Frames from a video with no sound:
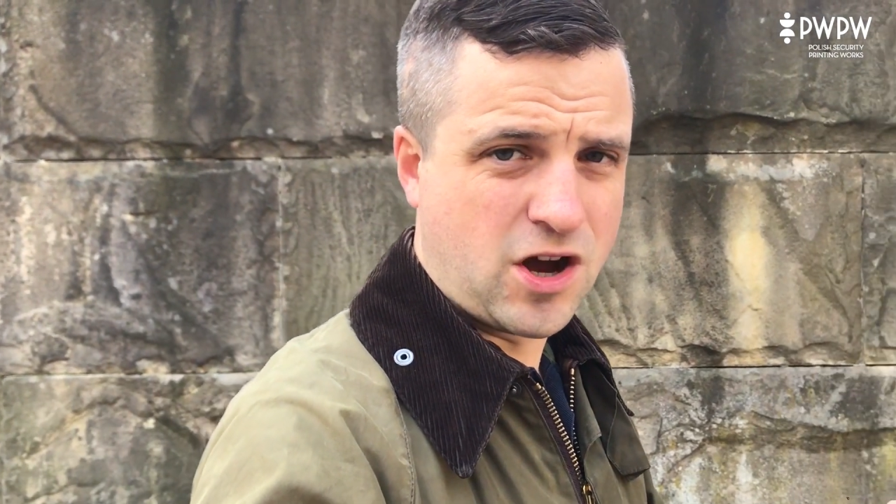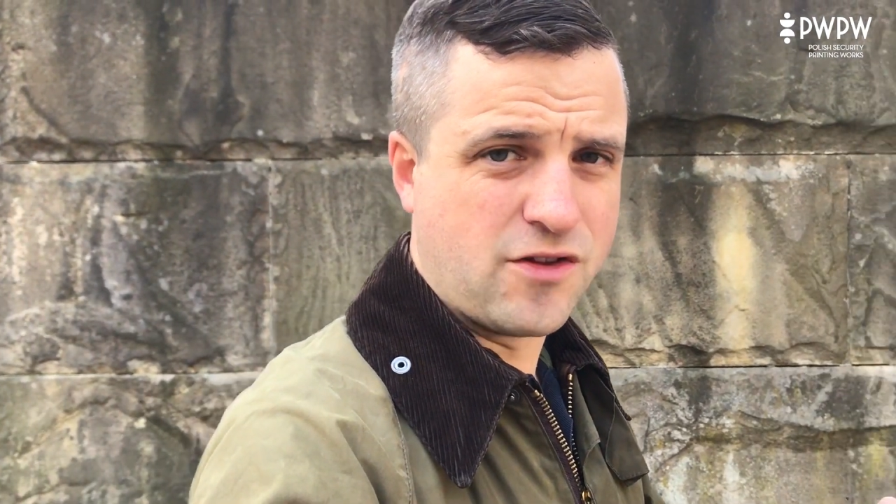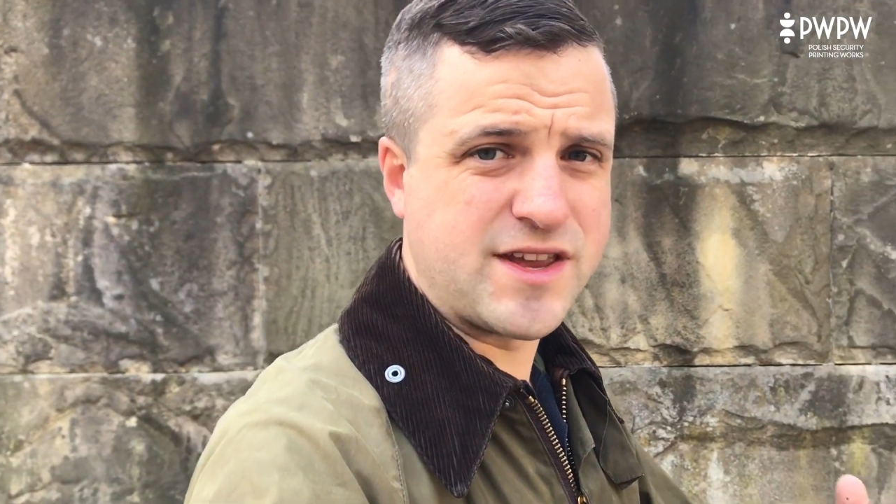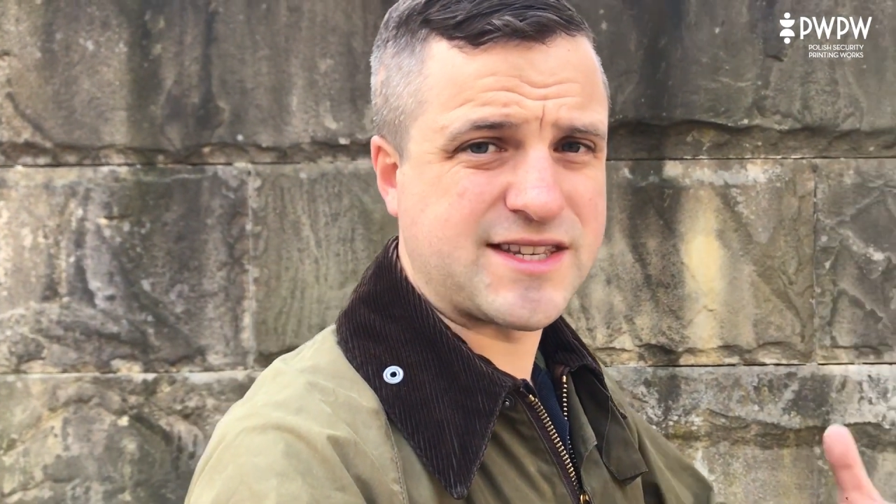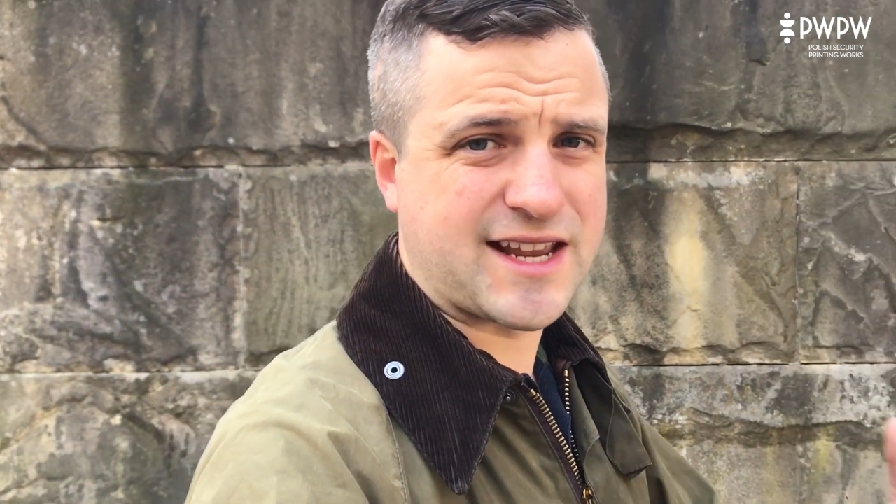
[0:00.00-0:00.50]

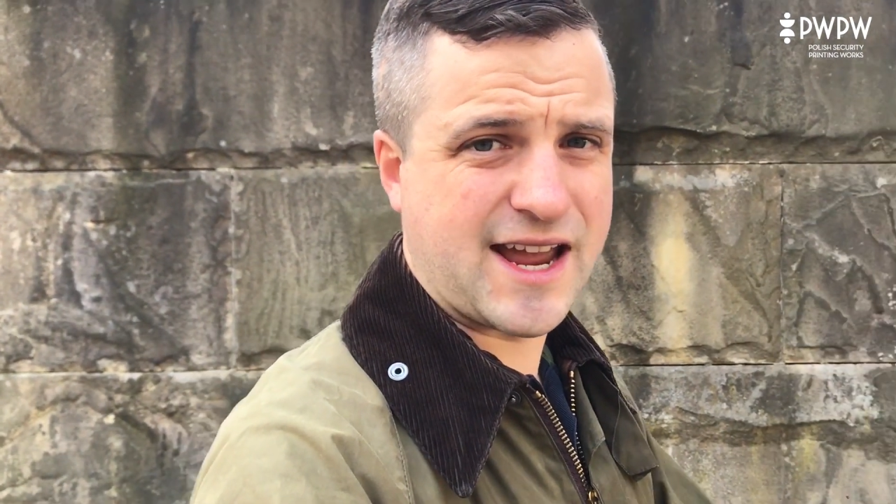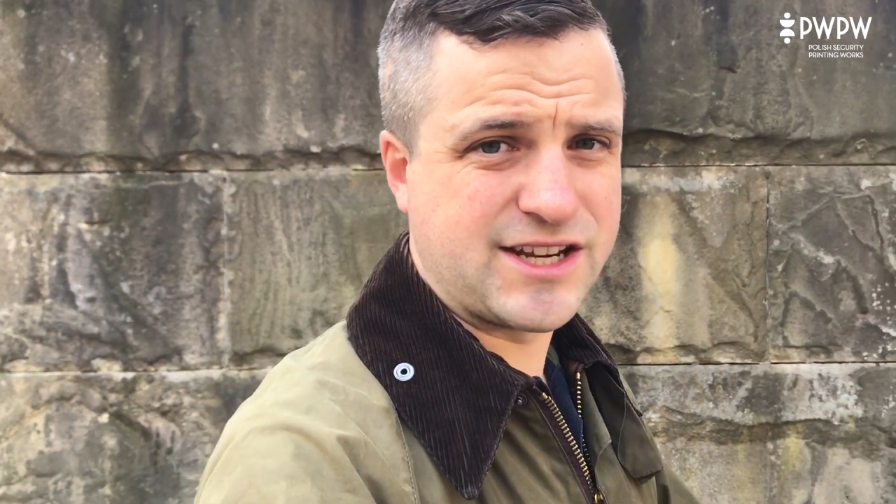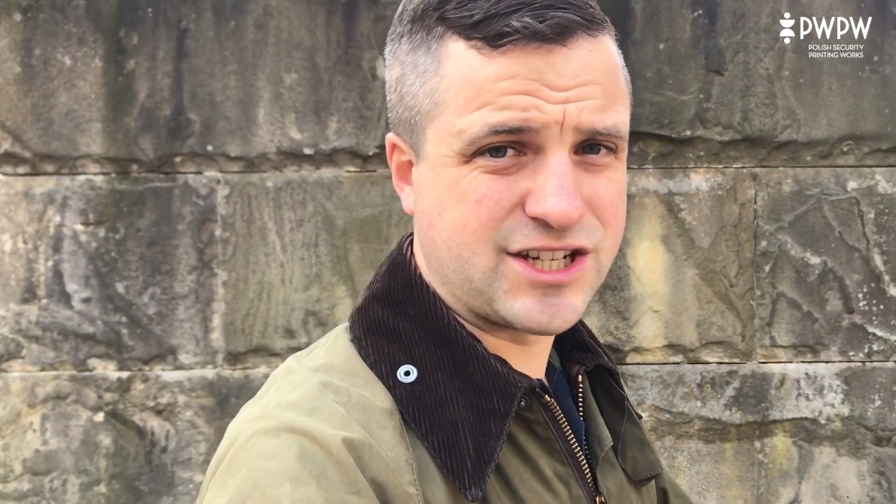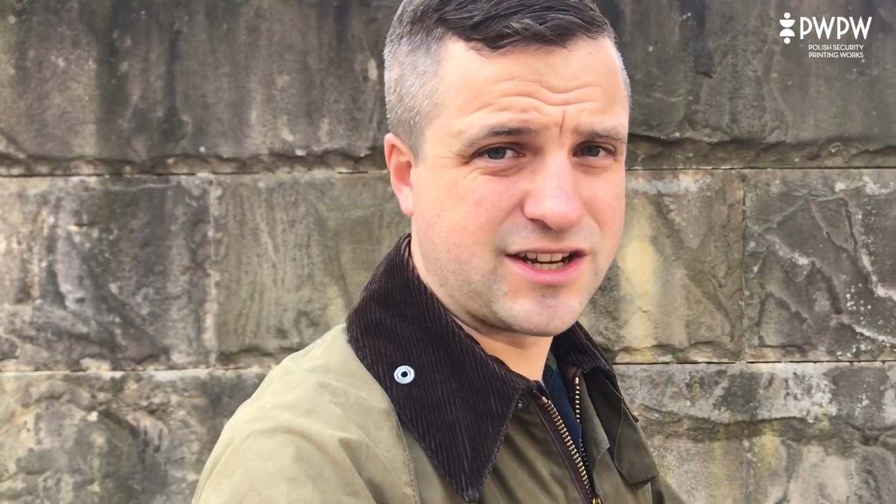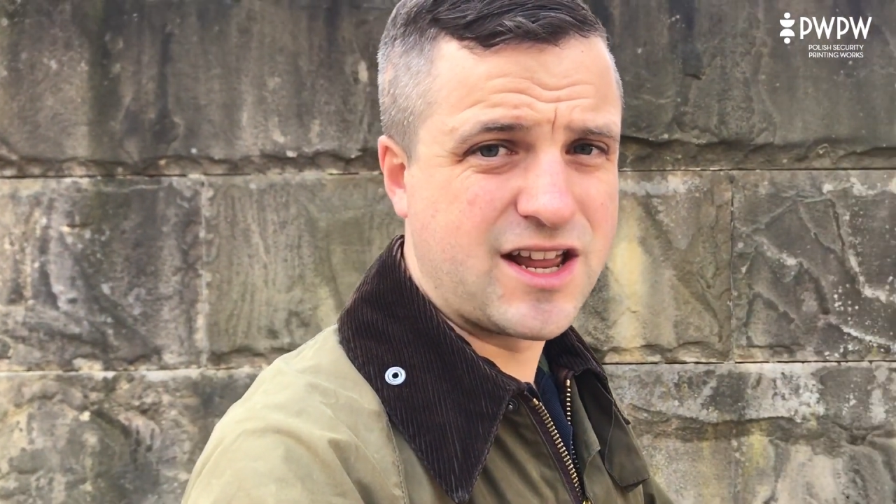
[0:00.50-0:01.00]
On this
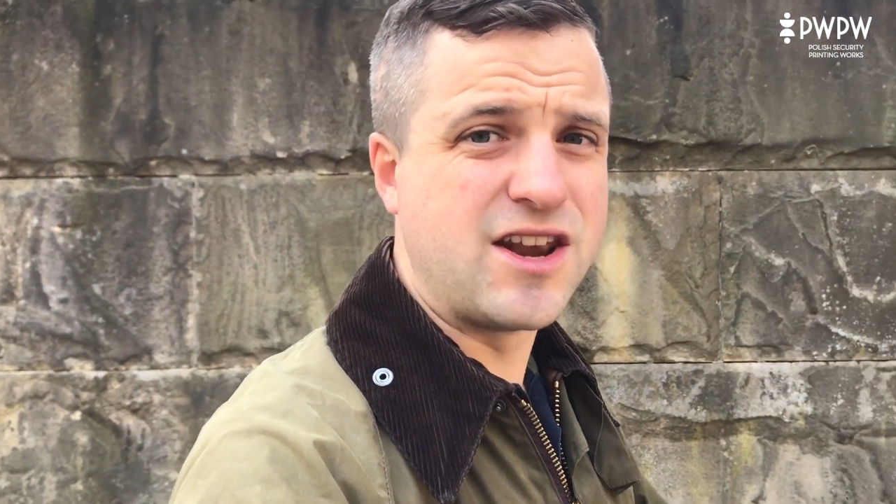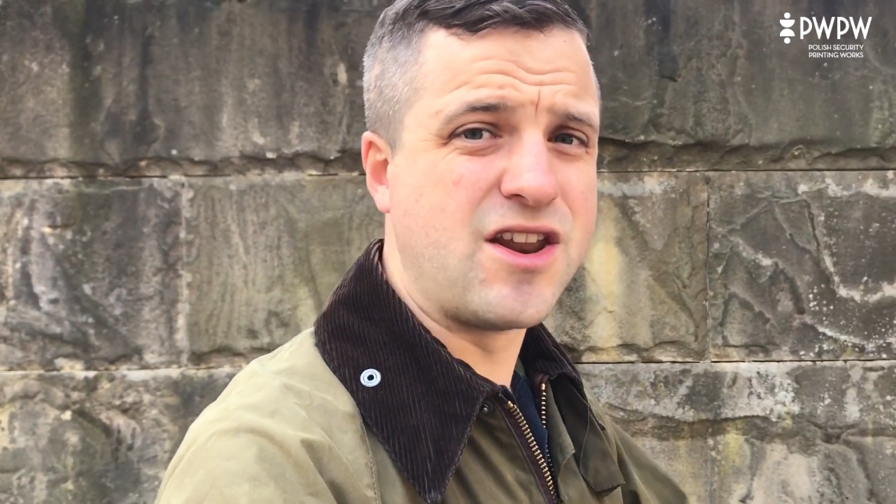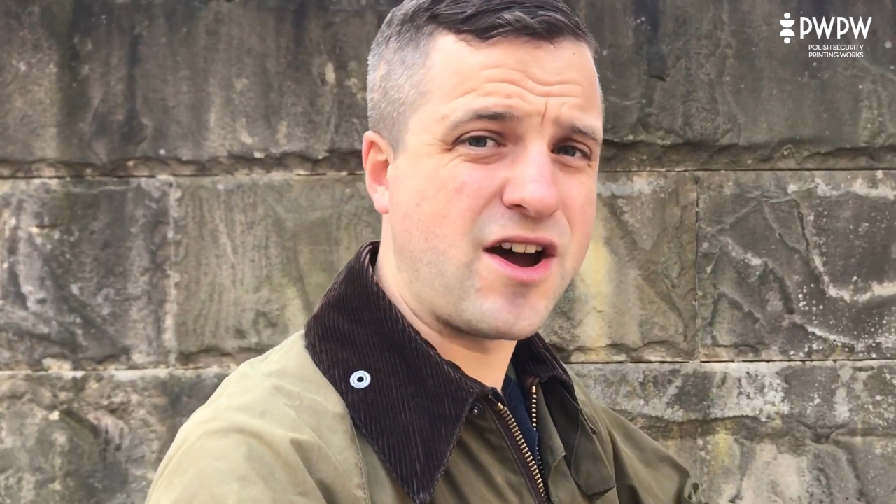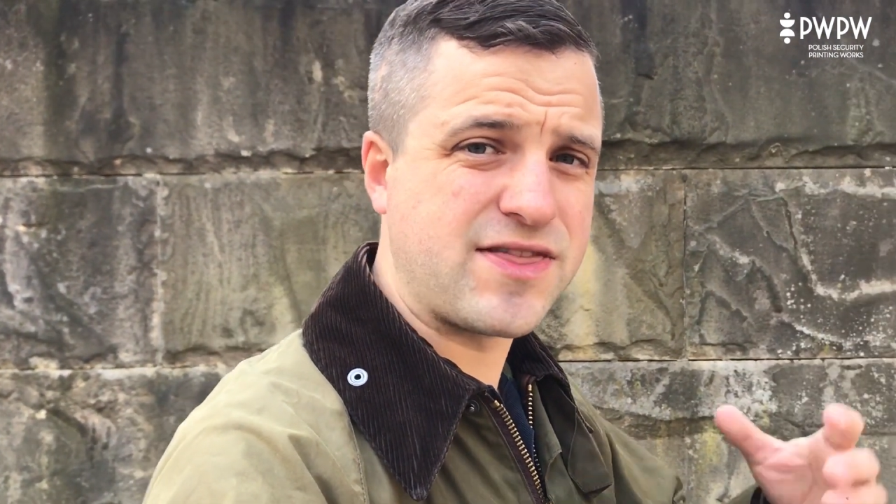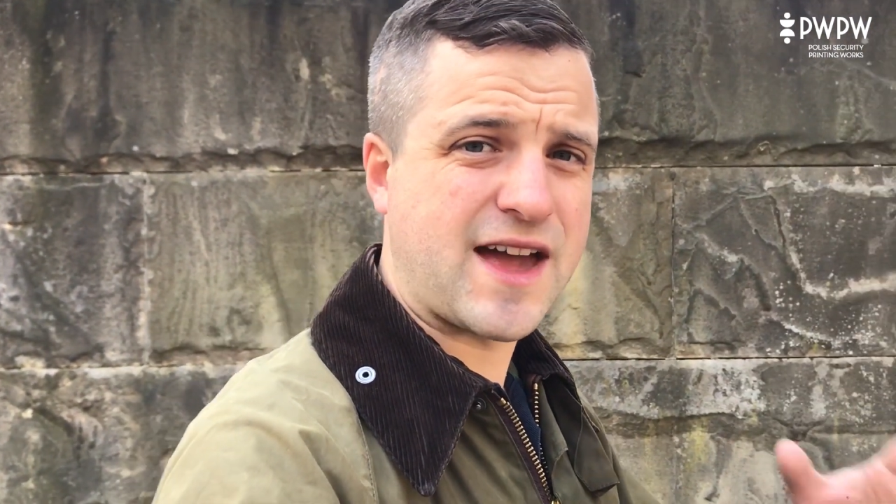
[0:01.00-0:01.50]
occasion,
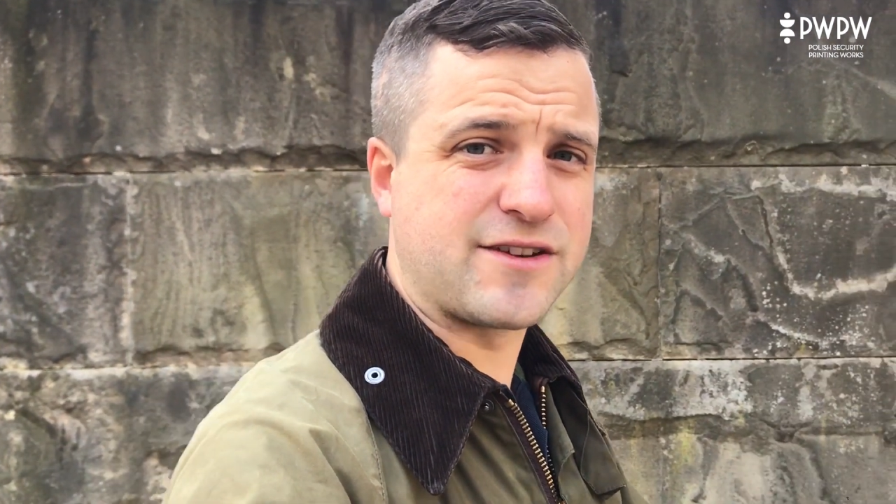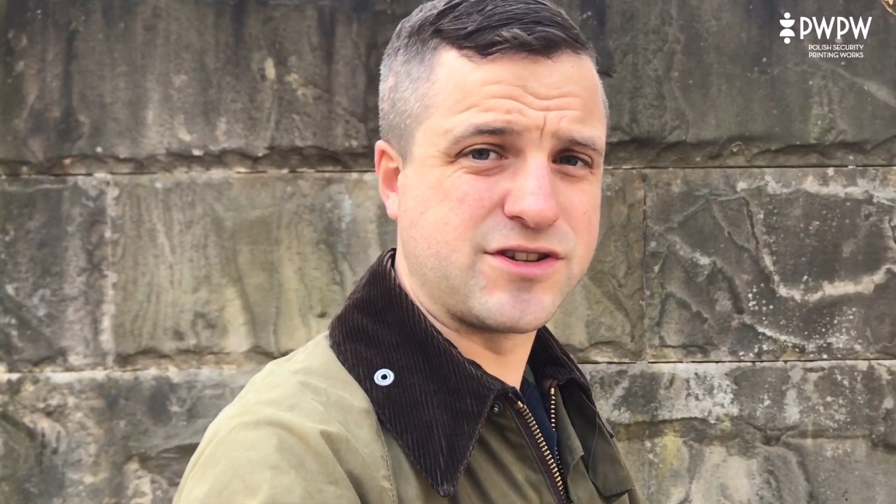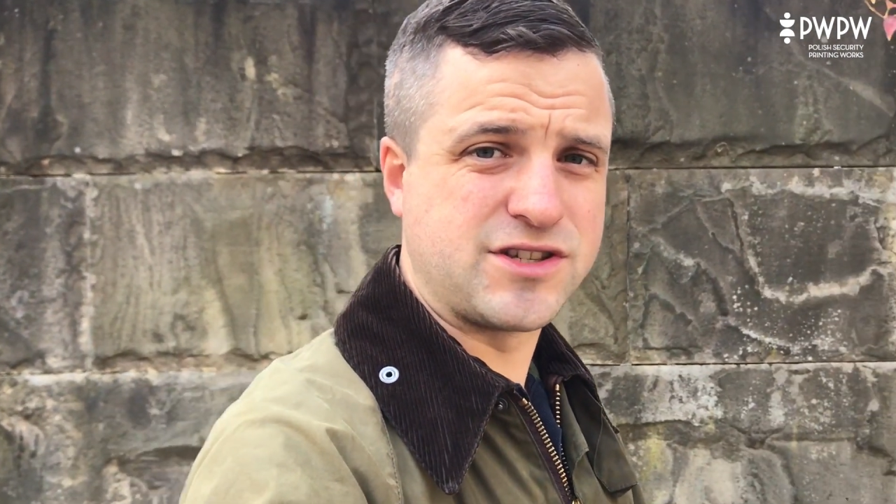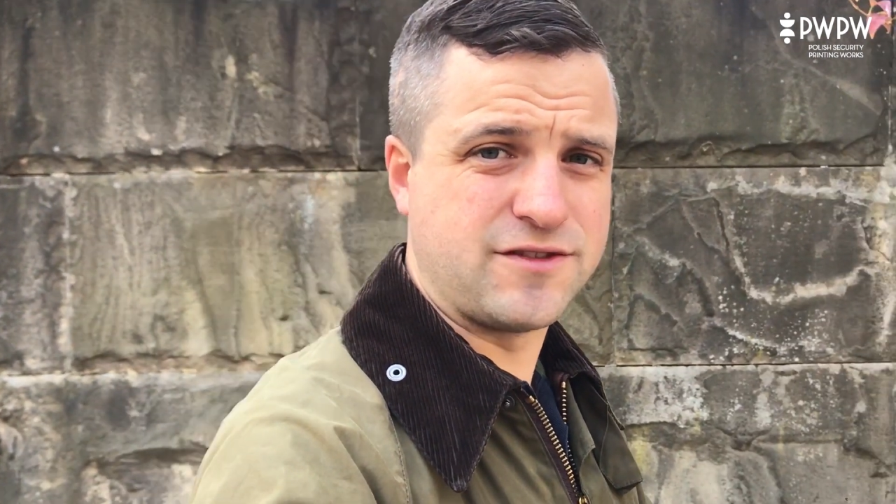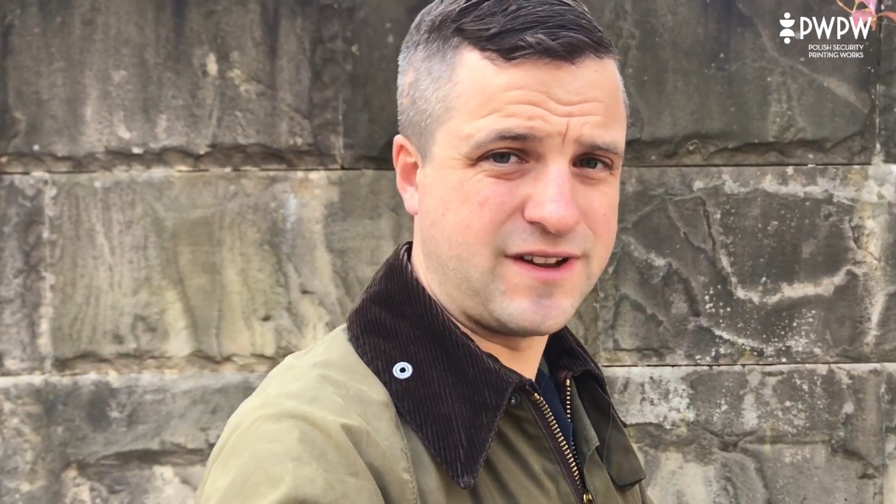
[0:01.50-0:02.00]

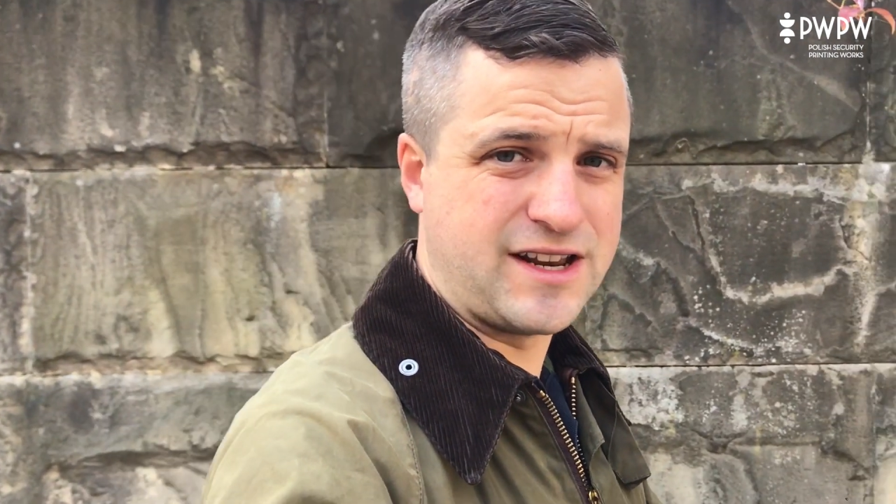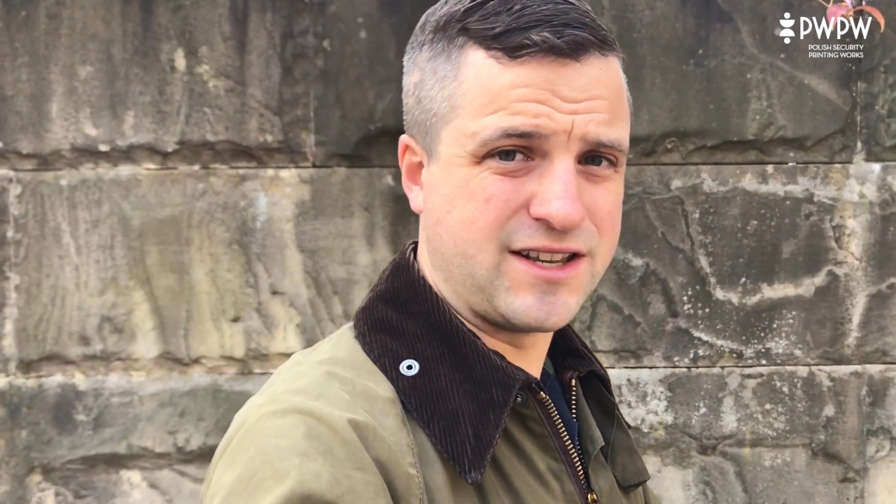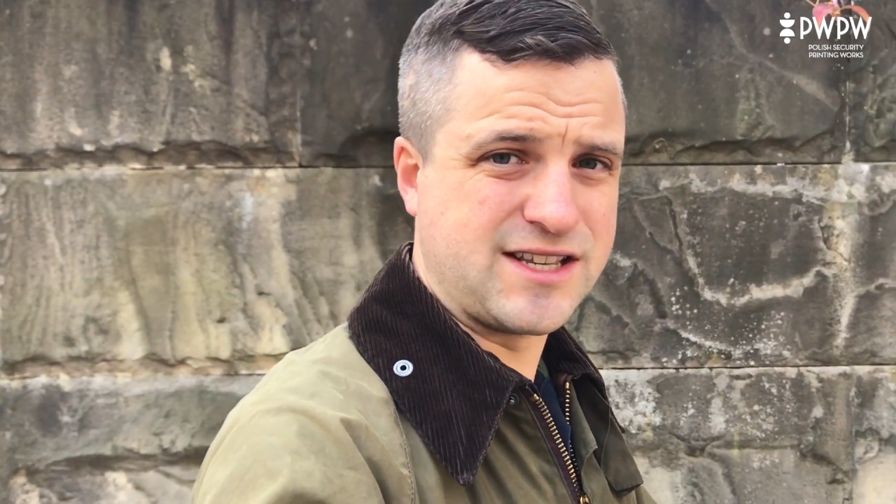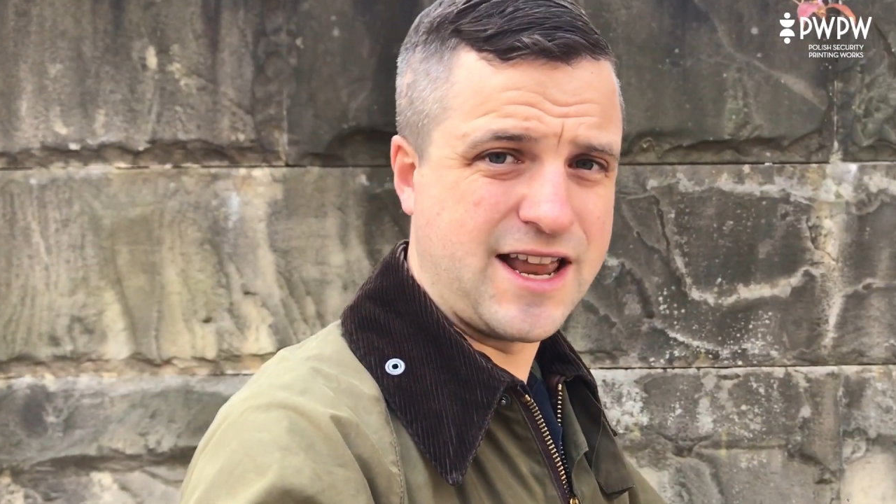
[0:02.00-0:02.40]
9,000 civilians